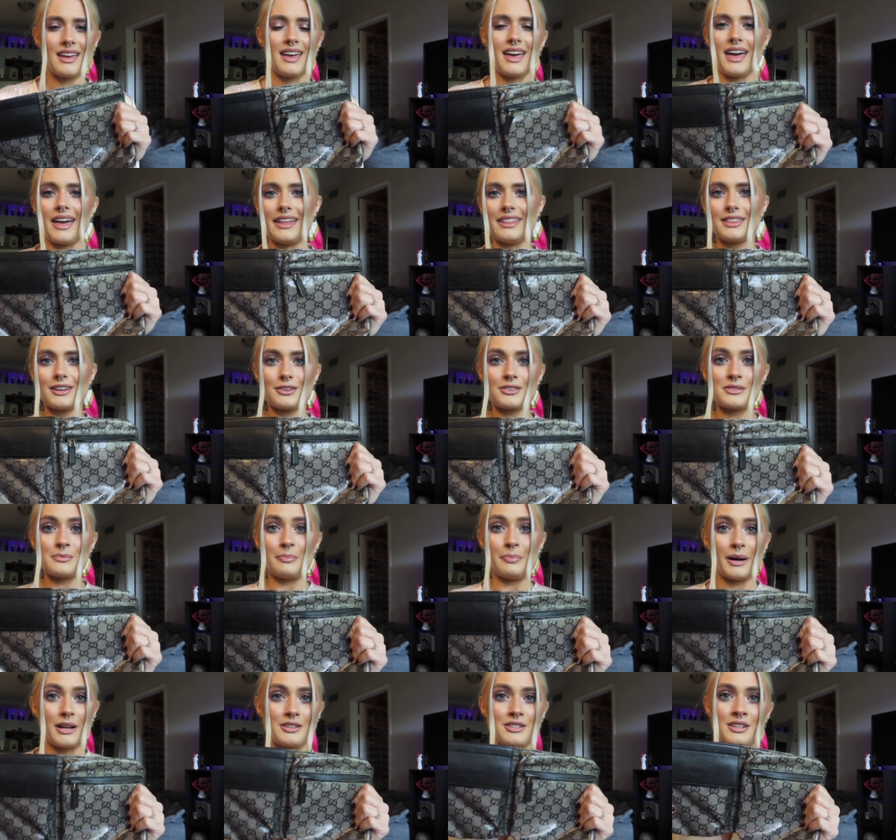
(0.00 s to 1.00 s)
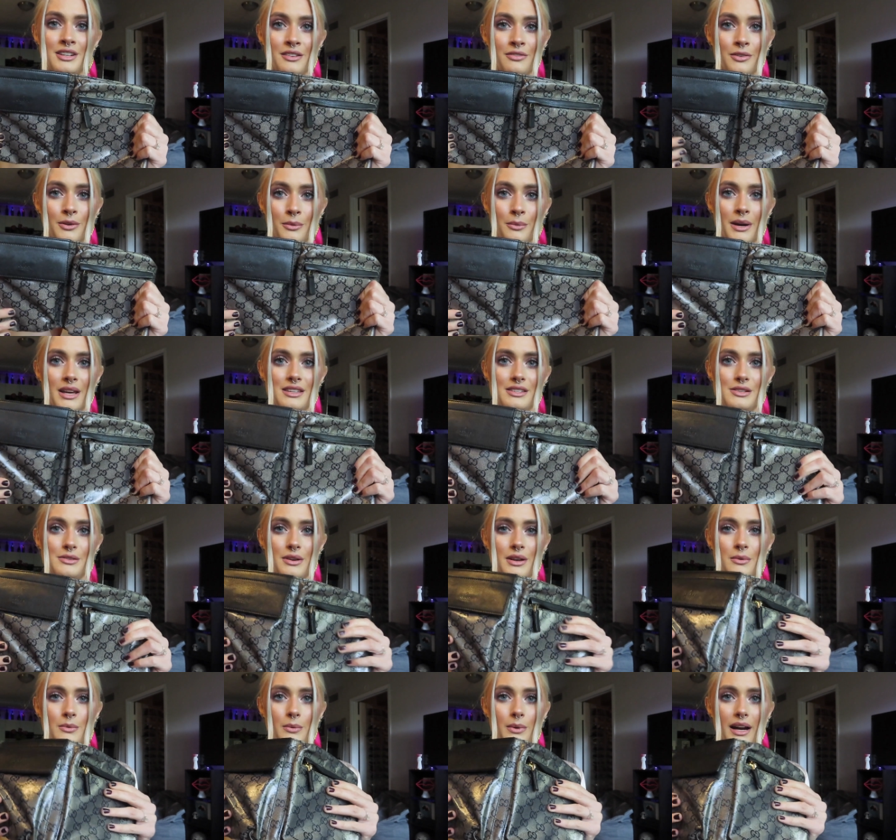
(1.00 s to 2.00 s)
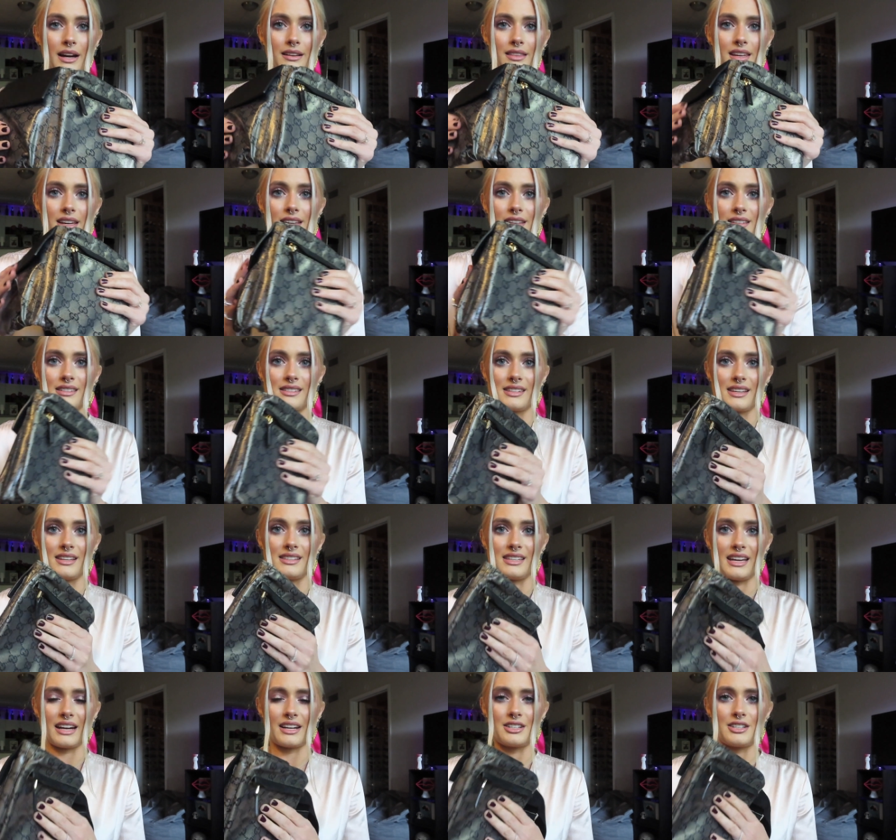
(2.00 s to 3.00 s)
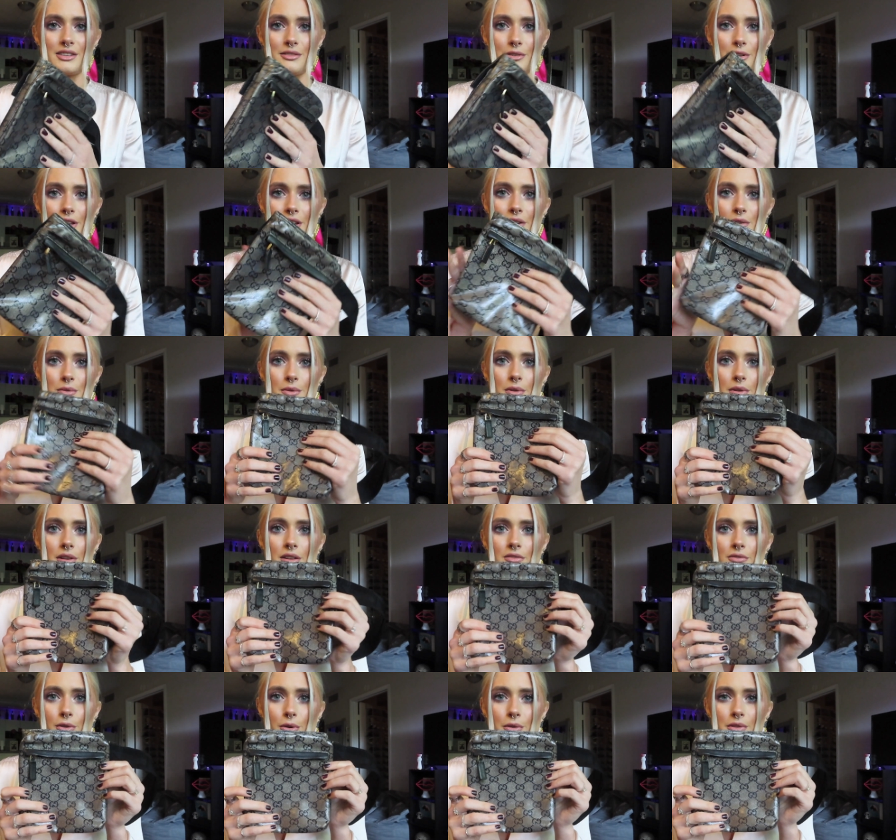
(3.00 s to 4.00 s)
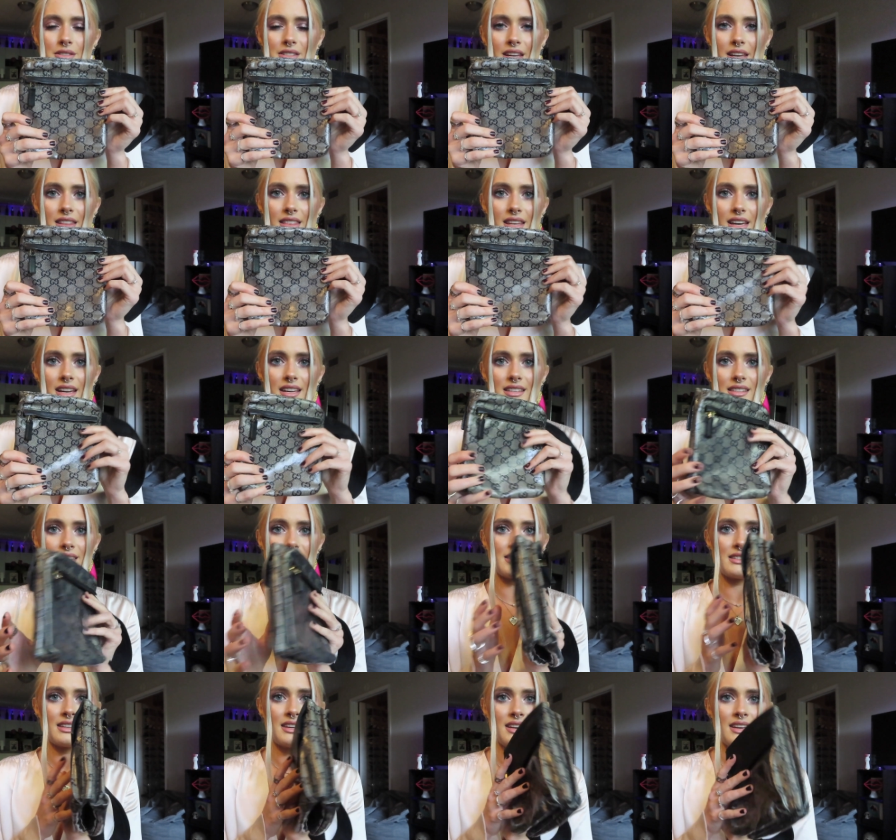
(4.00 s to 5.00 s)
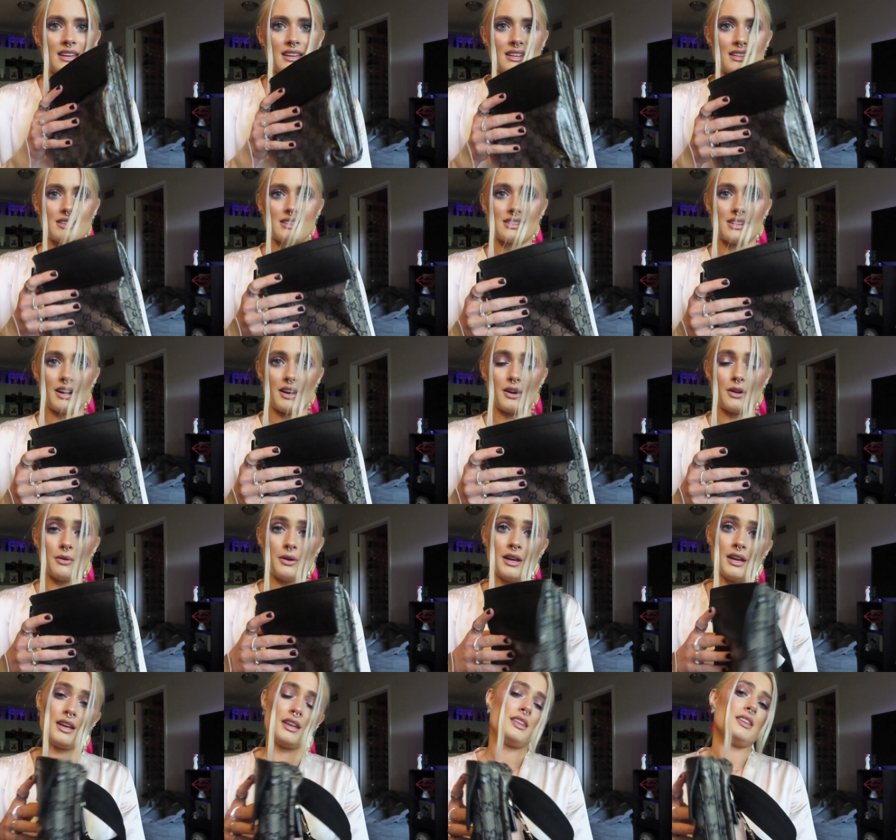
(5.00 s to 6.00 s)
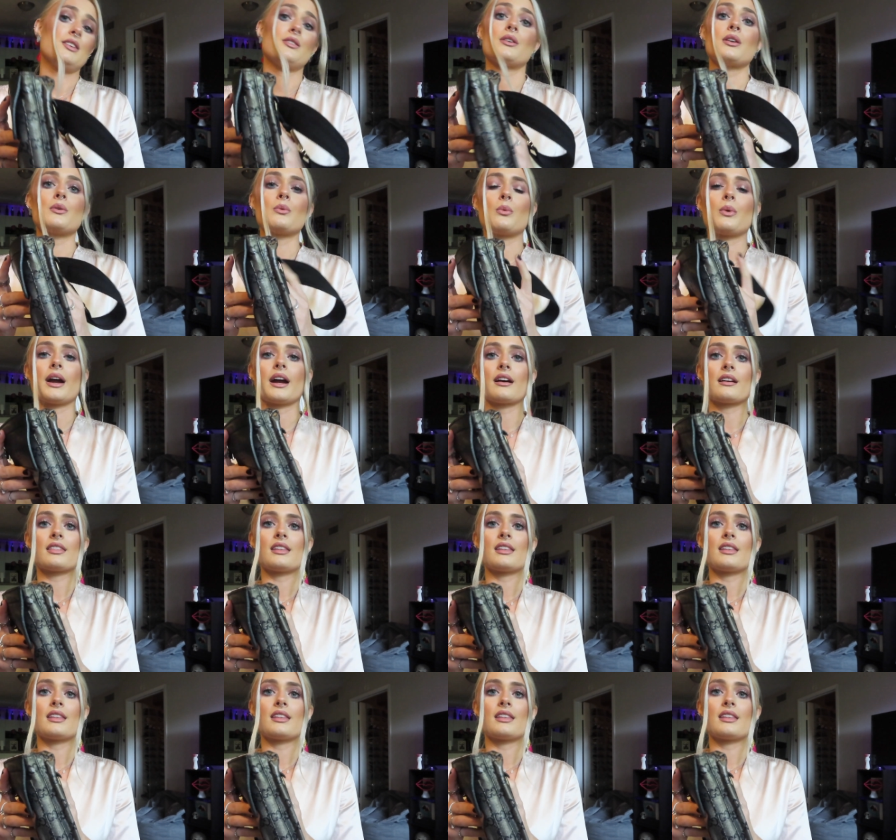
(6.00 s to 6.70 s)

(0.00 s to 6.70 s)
and there's a bunch of different ways you can wear this. It's actually really cool. It folds like this. So you can wear